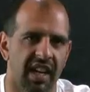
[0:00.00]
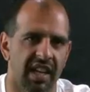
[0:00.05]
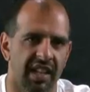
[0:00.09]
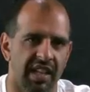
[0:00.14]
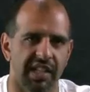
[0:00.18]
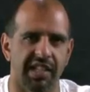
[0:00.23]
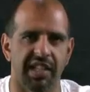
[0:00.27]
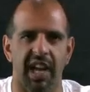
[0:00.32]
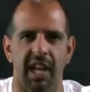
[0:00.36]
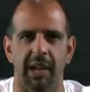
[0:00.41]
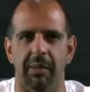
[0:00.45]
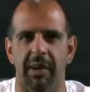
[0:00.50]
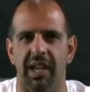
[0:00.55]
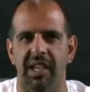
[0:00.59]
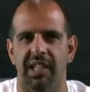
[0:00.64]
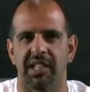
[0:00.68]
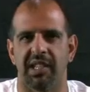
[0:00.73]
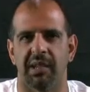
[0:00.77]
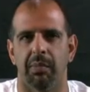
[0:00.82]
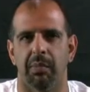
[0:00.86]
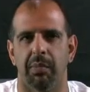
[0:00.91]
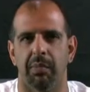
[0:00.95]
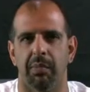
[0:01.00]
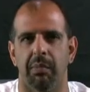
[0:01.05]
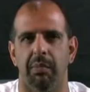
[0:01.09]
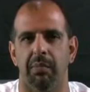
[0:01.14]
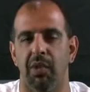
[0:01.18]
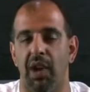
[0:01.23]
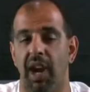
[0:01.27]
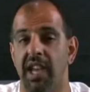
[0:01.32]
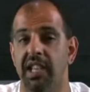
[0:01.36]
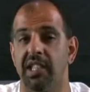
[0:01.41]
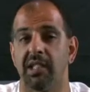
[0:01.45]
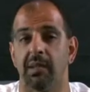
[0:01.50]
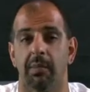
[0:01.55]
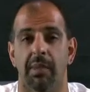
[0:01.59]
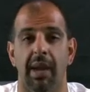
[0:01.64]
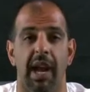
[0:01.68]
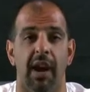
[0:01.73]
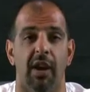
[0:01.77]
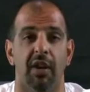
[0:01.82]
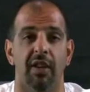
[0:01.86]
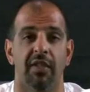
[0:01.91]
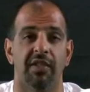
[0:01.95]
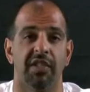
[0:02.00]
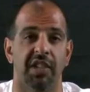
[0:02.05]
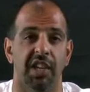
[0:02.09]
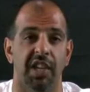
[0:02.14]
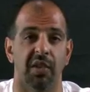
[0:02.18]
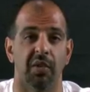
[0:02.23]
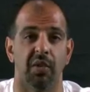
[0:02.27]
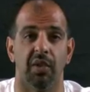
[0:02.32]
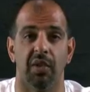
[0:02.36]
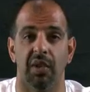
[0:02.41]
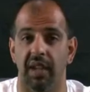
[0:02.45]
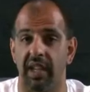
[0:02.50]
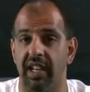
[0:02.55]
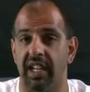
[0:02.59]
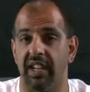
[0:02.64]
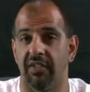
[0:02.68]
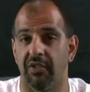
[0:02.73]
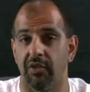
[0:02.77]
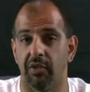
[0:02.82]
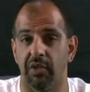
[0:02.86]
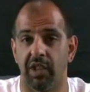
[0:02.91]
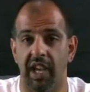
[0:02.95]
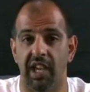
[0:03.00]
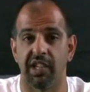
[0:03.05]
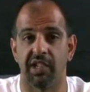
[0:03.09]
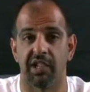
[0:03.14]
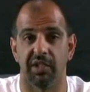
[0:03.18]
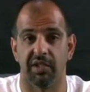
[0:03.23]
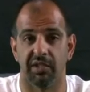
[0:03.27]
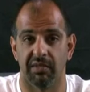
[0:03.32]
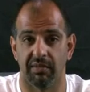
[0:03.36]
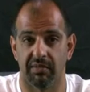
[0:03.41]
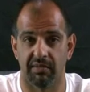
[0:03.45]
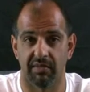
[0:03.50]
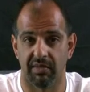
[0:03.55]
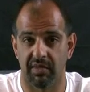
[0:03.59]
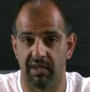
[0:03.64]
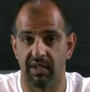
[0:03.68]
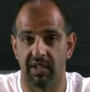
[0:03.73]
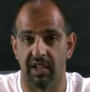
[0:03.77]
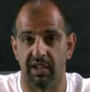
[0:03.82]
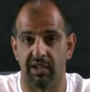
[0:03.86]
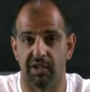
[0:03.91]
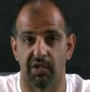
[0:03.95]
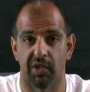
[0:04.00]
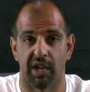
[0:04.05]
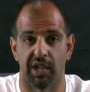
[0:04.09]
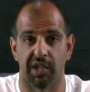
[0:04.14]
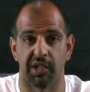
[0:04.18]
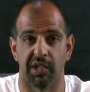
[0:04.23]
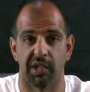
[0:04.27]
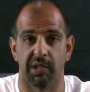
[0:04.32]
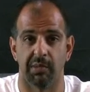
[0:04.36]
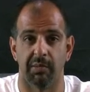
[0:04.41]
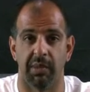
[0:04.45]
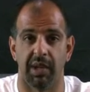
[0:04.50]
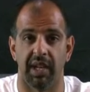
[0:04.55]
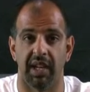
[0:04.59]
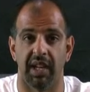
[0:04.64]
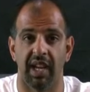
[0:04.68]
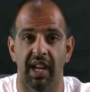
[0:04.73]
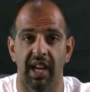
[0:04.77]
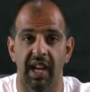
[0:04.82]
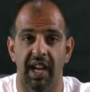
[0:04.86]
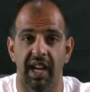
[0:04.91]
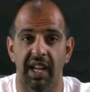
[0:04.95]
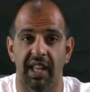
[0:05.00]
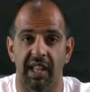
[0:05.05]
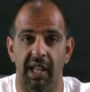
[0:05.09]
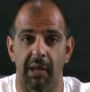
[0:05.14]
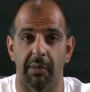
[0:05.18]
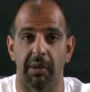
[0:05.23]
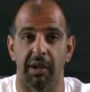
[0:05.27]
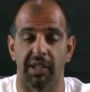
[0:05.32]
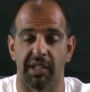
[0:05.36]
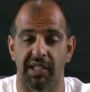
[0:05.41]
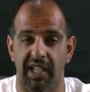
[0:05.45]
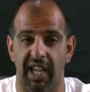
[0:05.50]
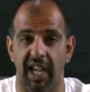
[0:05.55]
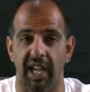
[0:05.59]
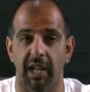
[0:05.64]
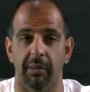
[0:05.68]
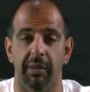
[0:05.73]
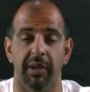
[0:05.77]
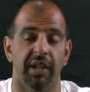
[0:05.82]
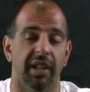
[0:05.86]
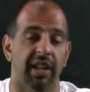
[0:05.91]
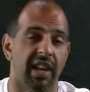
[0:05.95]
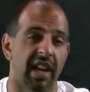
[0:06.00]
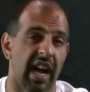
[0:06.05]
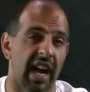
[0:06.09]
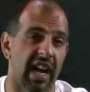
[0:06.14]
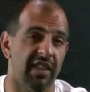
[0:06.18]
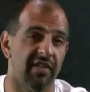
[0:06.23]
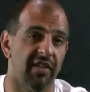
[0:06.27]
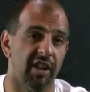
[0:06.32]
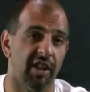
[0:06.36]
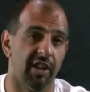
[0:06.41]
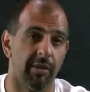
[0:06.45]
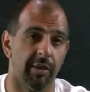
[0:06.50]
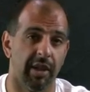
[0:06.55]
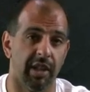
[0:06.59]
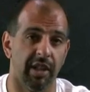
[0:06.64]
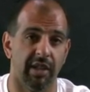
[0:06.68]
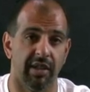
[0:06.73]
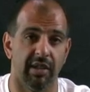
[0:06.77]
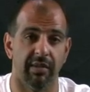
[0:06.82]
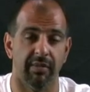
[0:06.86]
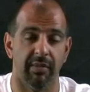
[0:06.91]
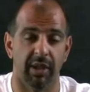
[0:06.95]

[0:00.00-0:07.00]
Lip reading: These databases embrace the power of SQL and even relational, you know, structures, but they build scalability and high availability.